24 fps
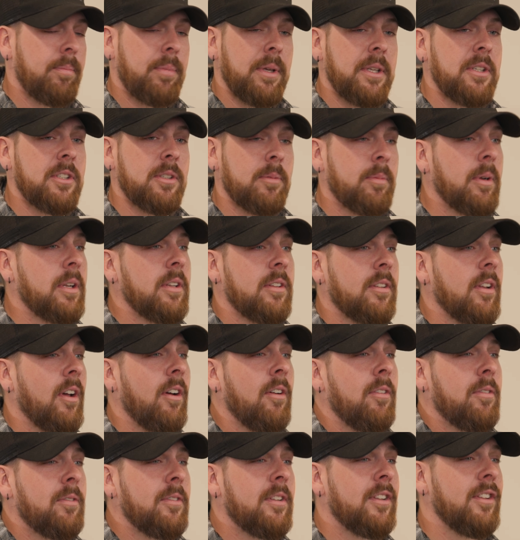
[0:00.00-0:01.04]
pinched
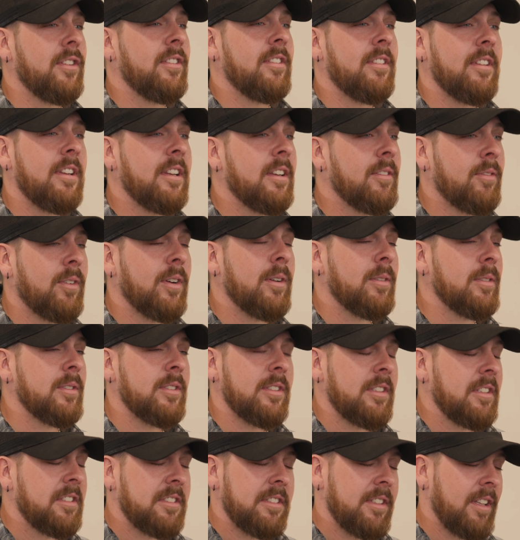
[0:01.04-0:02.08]
myself to see if I was
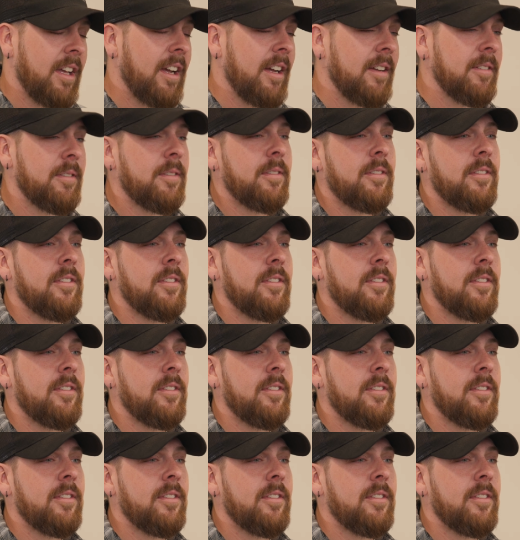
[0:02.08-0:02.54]
still alive.